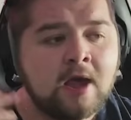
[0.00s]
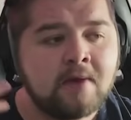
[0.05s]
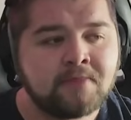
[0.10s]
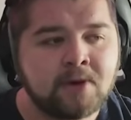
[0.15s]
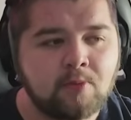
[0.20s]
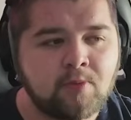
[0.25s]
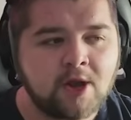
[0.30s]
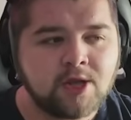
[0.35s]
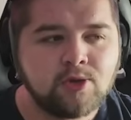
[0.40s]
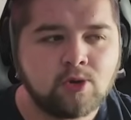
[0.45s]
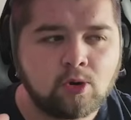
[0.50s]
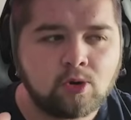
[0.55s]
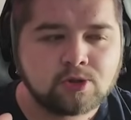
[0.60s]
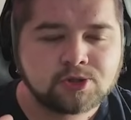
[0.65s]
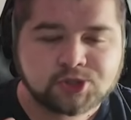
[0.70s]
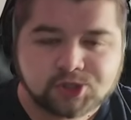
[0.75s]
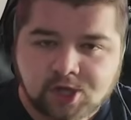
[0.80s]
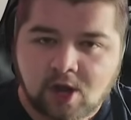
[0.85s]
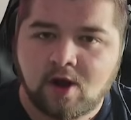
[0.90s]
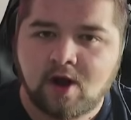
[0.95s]
but when you're
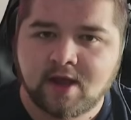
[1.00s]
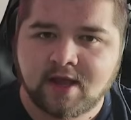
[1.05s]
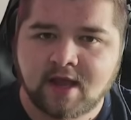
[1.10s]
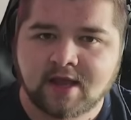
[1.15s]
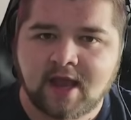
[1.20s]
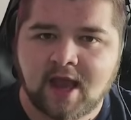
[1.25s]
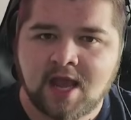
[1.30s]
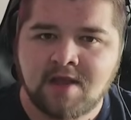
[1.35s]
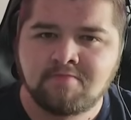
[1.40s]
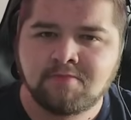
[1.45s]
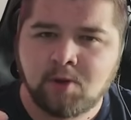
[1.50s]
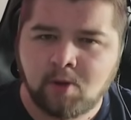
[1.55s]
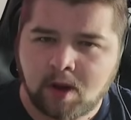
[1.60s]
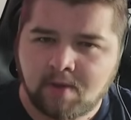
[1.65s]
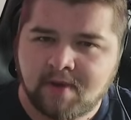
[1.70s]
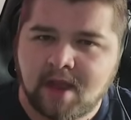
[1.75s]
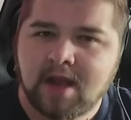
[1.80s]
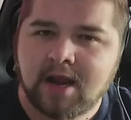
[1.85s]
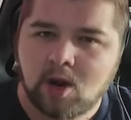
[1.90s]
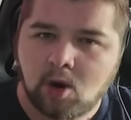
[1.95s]
starting a game, you want
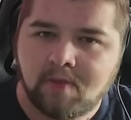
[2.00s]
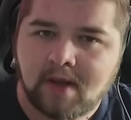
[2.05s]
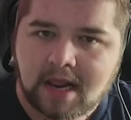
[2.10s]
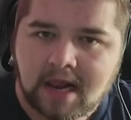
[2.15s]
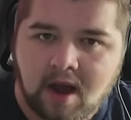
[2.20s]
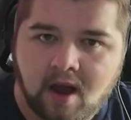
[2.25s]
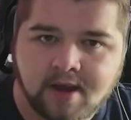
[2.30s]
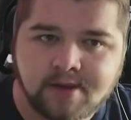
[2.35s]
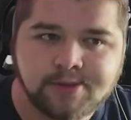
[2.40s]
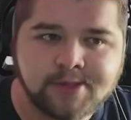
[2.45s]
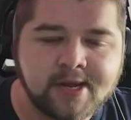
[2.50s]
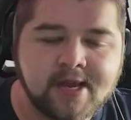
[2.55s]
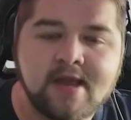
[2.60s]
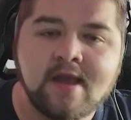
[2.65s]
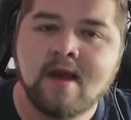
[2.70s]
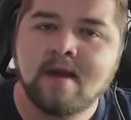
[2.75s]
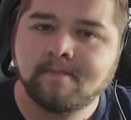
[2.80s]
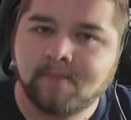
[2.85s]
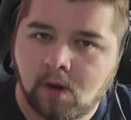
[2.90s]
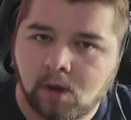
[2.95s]
to be a little bit lively,
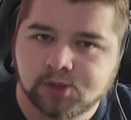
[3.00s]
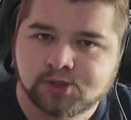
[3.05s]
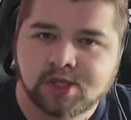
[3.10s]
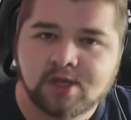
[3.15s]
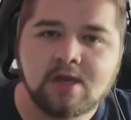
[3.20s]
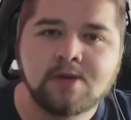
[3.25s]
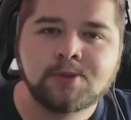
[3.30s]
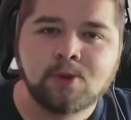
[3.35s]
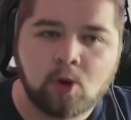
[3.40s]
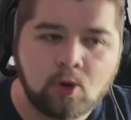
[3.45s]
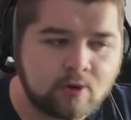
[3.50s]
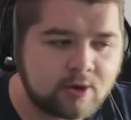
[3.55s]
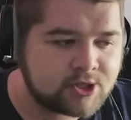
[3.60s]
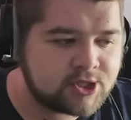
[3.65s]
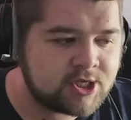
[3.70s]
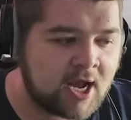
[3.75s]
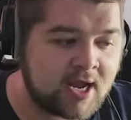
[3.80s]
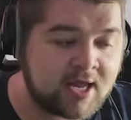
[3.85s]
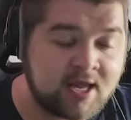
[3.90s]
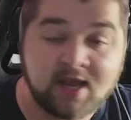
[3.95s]
positive or
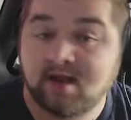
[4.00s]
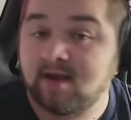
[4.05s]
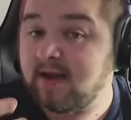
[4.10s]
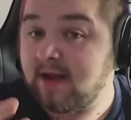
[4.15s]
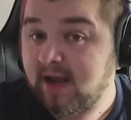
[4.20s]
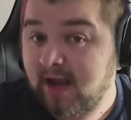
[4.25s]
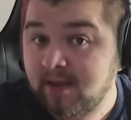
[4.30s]
attacking.